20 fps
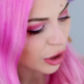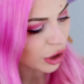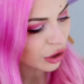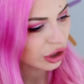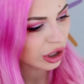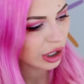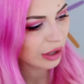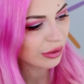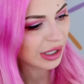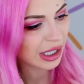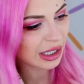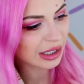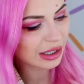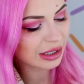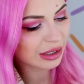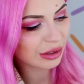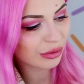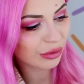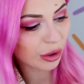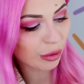not sure if
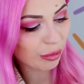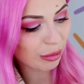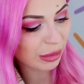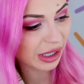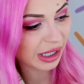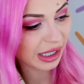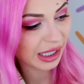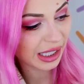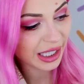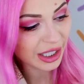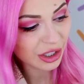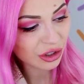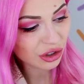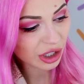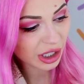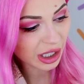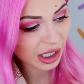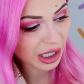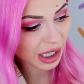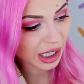that's from
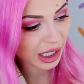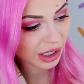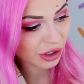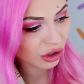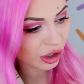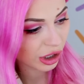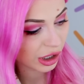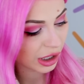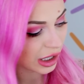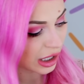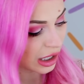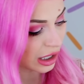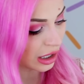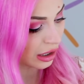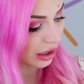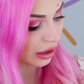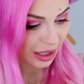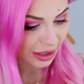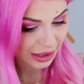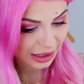Malaysia
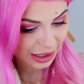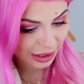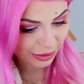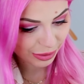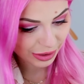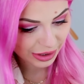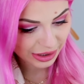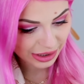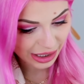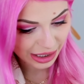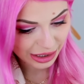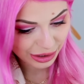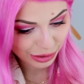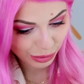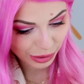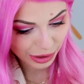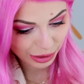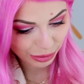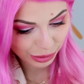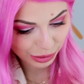actually. Let's see if it says
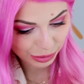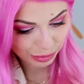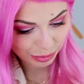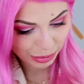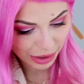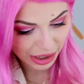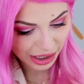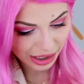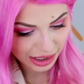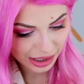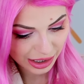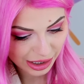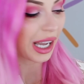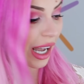where it was made.